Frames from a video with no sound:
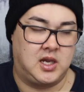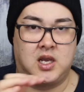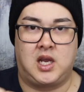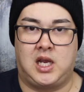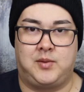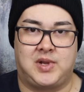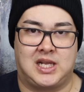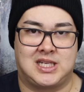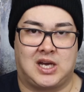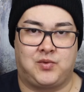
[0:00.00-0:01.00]
it
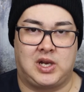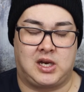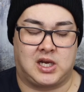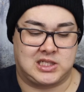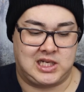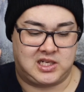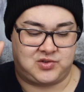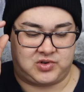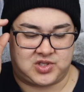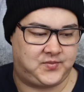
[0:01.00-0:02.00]
blends out really nicely as
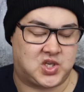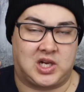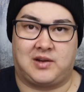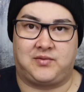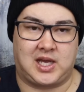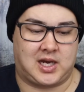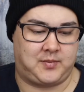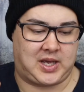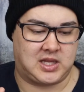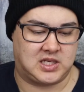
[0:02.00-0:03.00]
well. So I love that
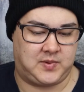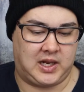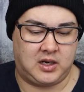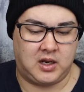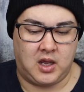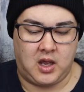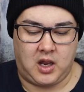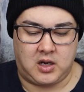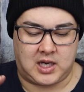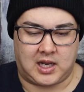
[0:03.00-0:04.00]
about this palette.
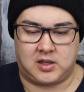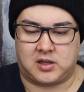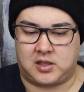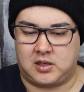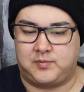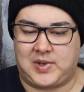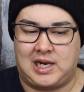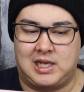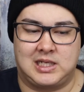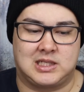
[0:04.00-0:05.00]
Now, the
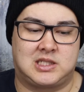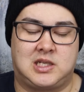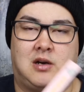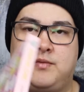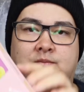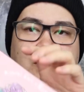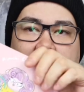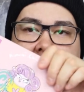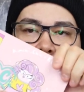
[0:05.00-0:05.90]
palette itself, I love